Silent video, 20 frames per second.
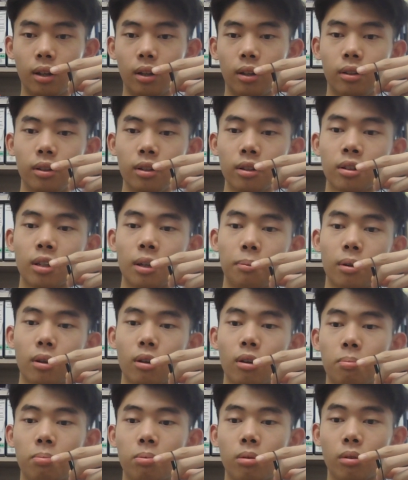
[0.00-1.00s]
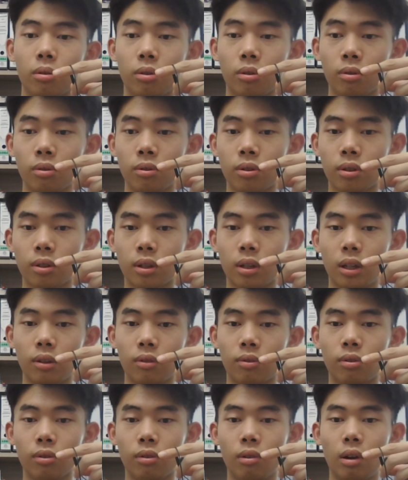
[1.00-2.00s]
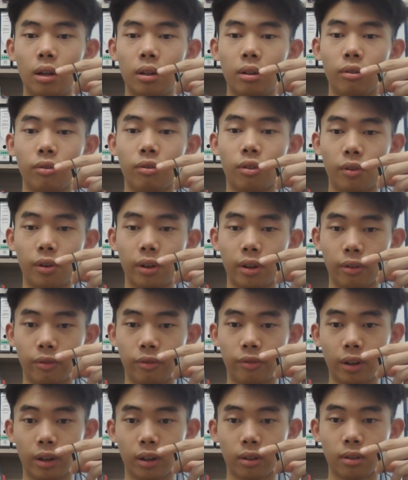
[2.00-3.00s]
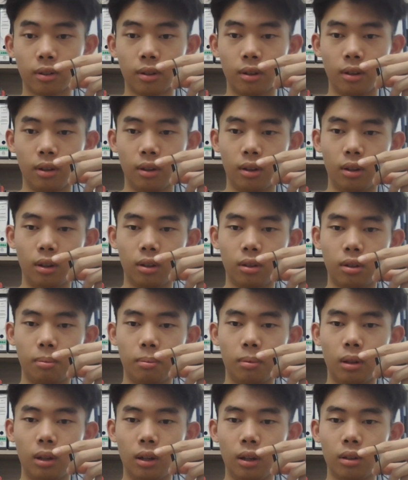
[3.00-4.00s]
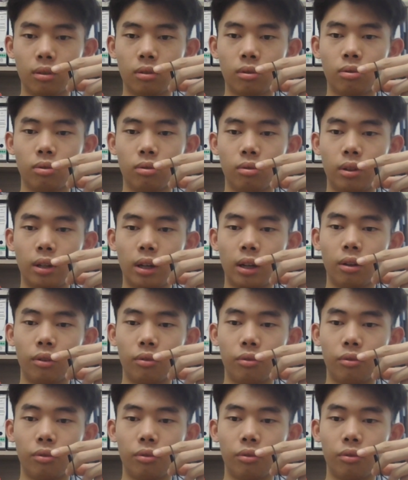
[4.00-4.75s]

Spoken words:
This chemical produced gives you an euphoric effect, similar to that of